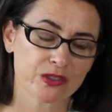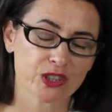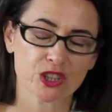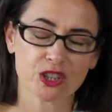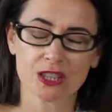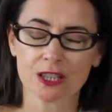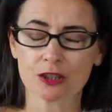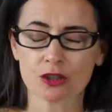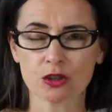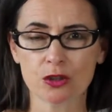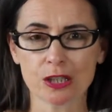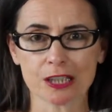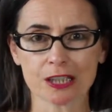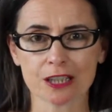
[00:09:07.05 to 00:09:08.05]
It's just a
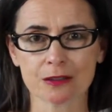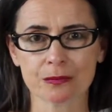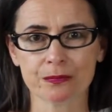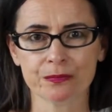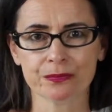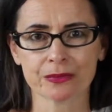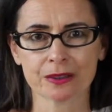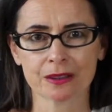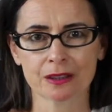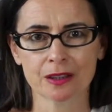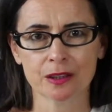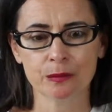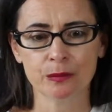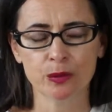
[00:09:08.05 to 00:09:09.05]
choice.
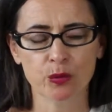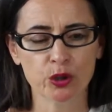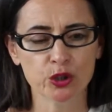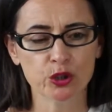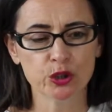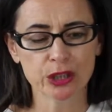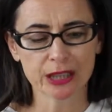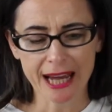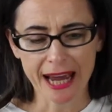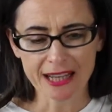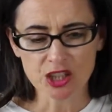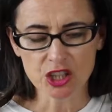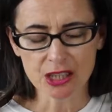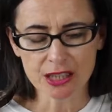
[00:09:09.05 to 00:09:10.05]
But what you can
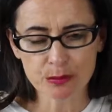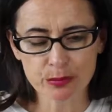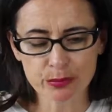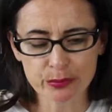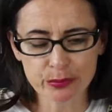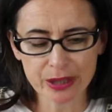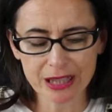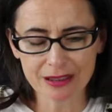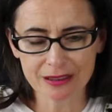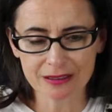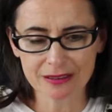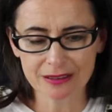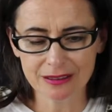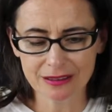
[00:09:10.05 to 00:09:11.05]
actually
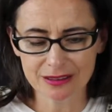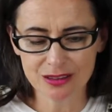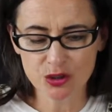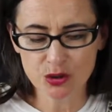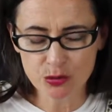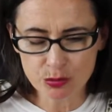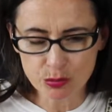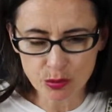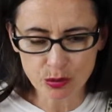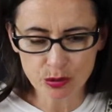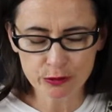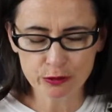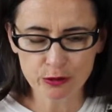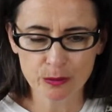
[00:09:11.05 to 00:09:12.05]

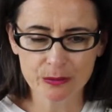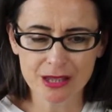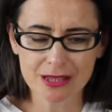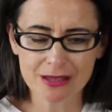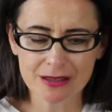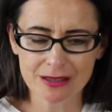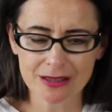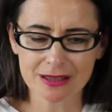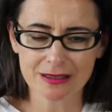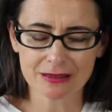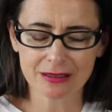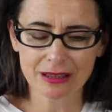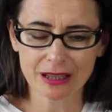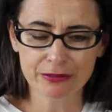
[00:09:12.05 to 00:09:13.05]
draw from this
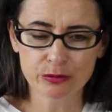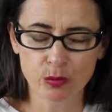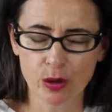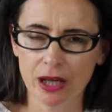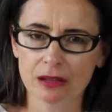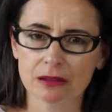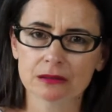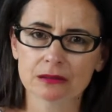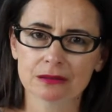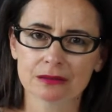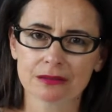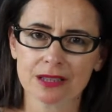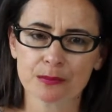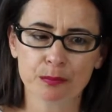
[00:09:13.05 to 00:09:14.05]
love well,
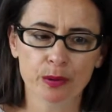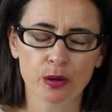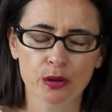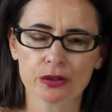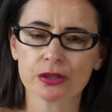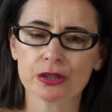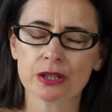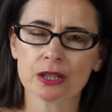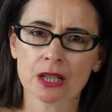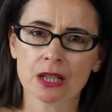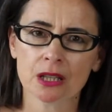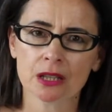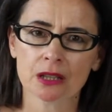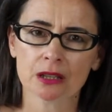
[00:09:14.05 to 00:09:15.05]
this bond,
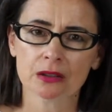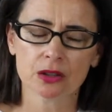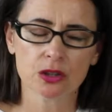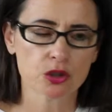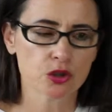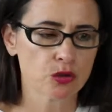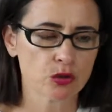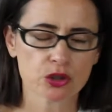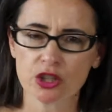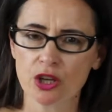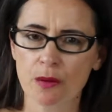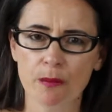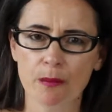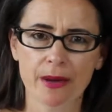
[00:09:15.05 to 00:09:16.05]
you can draw
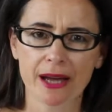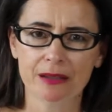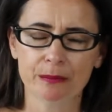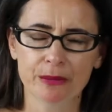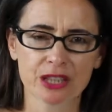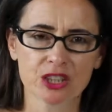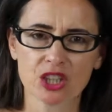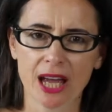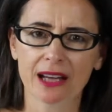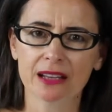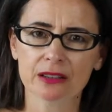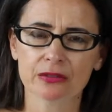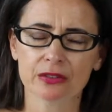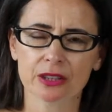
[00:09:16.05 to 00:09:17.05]
so much
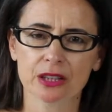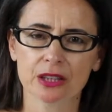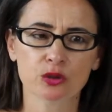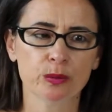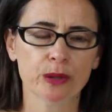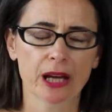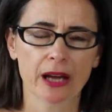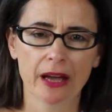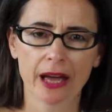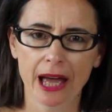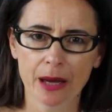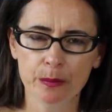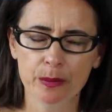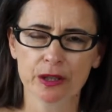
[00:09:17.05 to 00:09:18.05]
out of it, and you'll be a
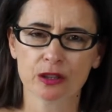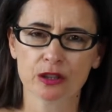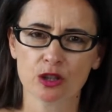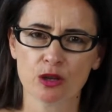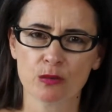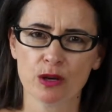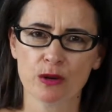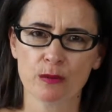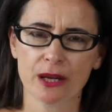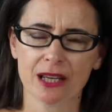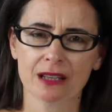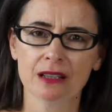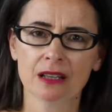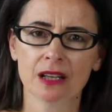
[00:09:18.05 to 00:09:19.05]
happier human
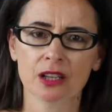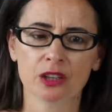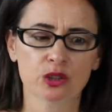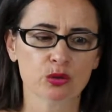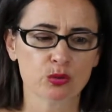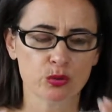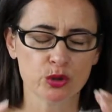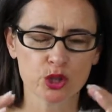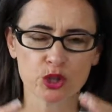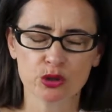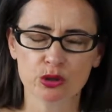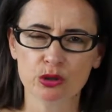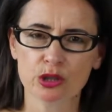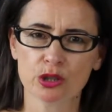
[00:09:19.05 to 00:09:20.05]
being. You'll
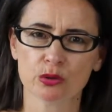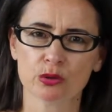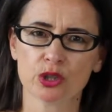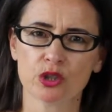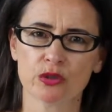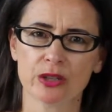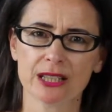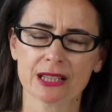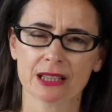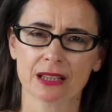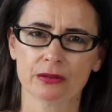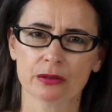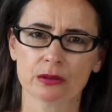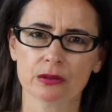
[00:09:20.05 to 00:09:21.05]
reduce your stress
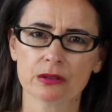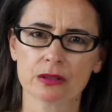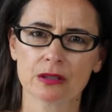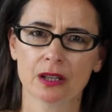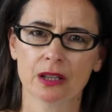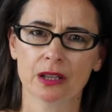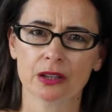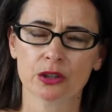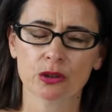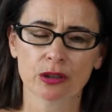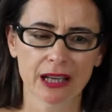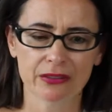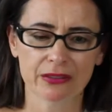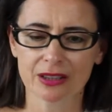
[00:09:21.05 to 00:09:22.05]
levels.
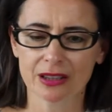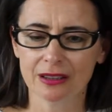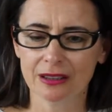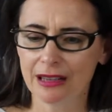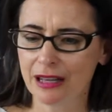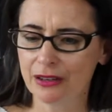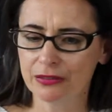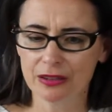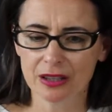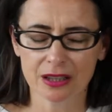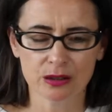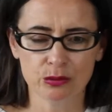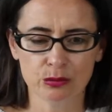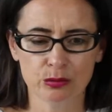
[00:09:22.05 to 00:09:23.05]
You'll have the love
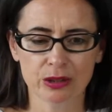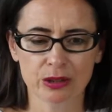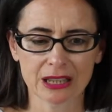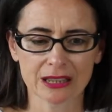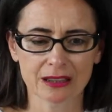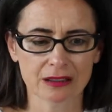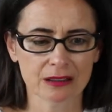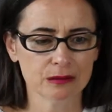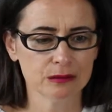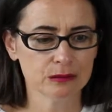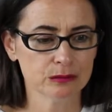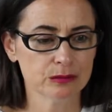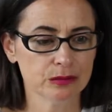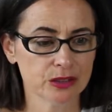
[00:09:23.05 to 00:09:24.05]
that you really
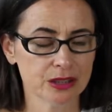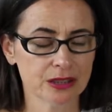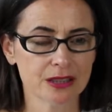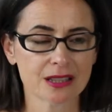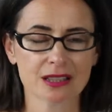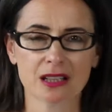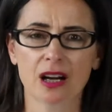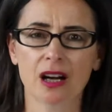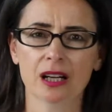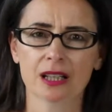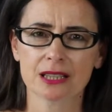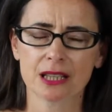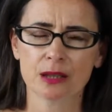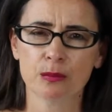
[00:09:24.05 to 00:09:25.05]

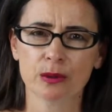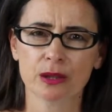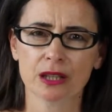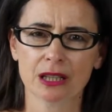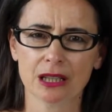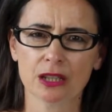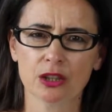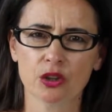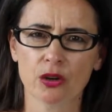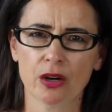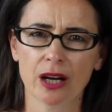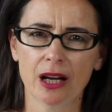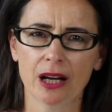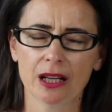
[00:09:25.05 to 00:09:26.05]
desire deep in your
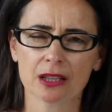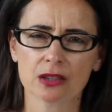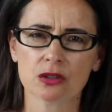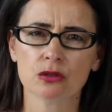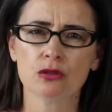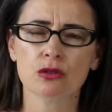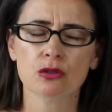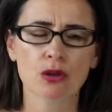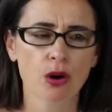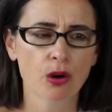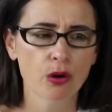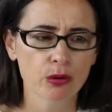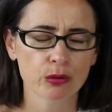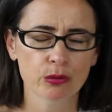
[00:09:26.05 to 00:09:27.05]
heart, because you
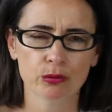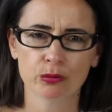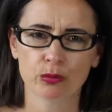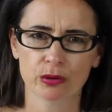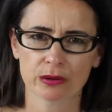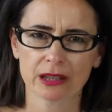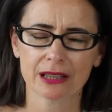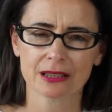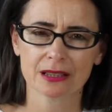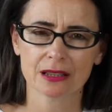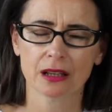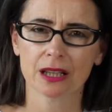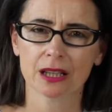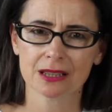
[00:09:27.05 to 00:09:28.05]
know what that's
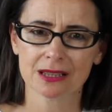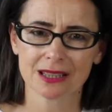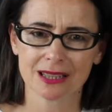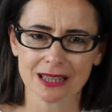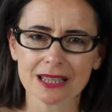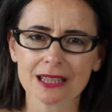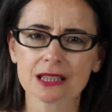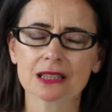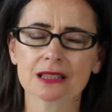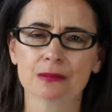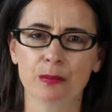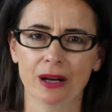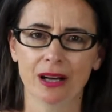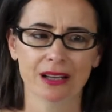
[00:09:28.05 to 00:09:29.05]
like, because it
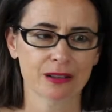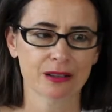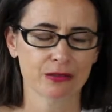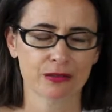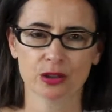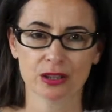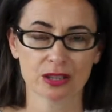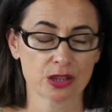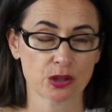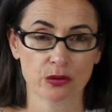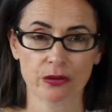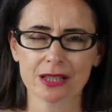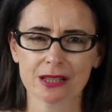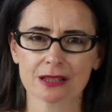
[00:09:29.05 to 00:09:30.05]
is part of you. It's
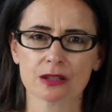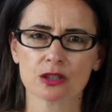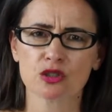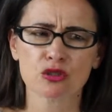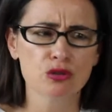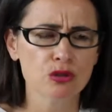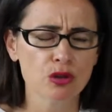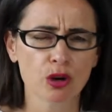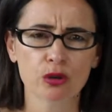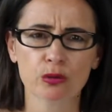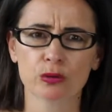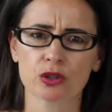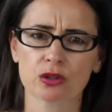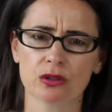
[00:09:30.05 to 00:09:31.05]
your essence. You
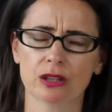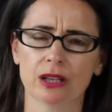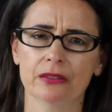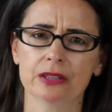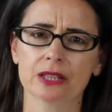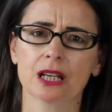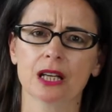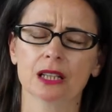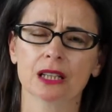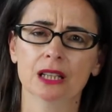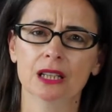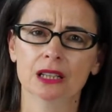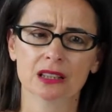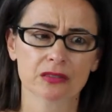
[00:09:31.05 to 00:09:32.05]
know what true love is like.
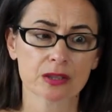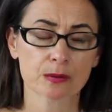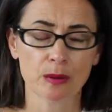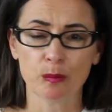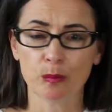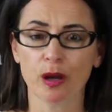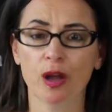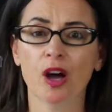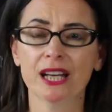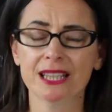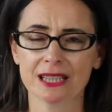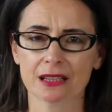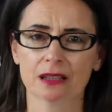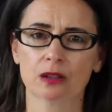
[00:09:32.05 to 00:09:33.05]
You've just been
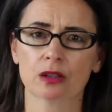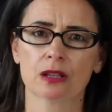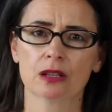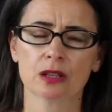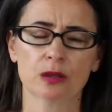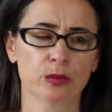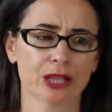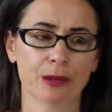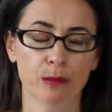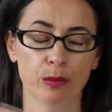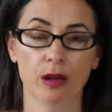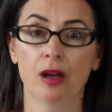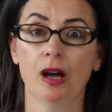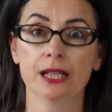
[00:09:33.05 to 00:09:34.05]
blinded. A lot of the time we get
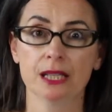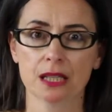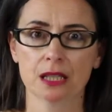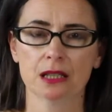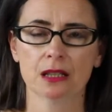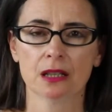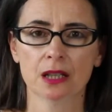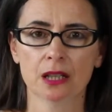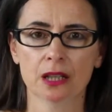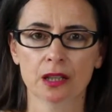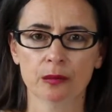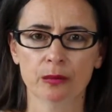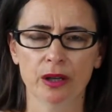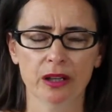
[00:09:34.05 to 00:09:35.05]
blinded
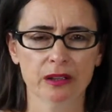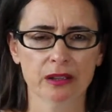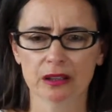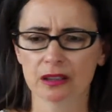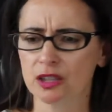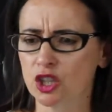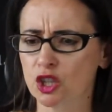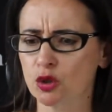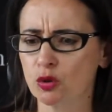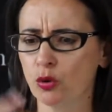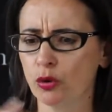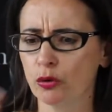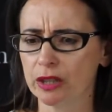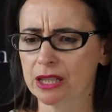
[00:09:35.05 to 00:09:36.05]
by the
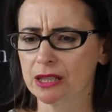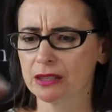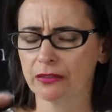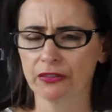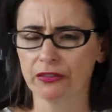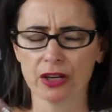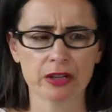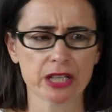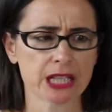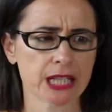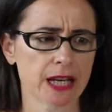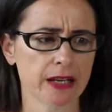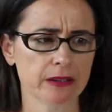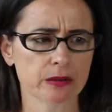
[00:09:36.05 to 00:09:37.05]
stories of fairy
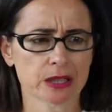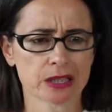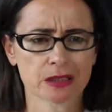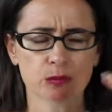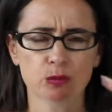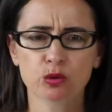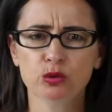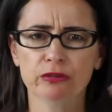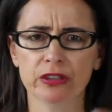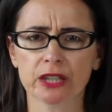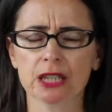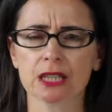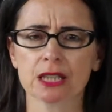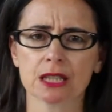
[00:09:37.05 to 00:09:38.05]
tales and
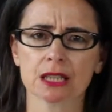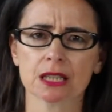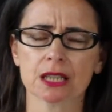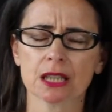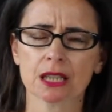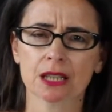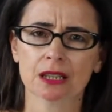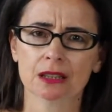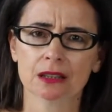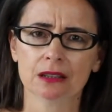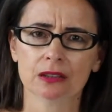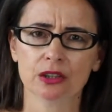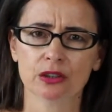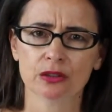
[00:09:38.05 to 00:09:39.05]
movies and
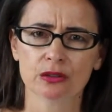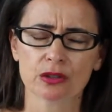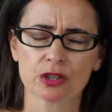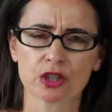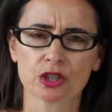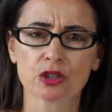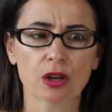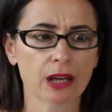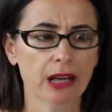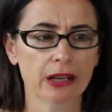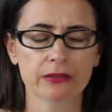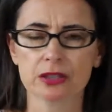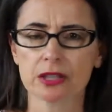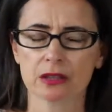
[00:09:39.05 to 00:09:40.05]

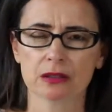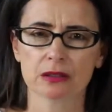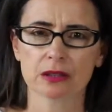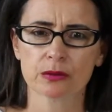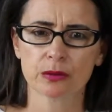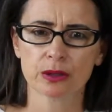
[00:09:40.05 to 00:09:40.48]
love songs.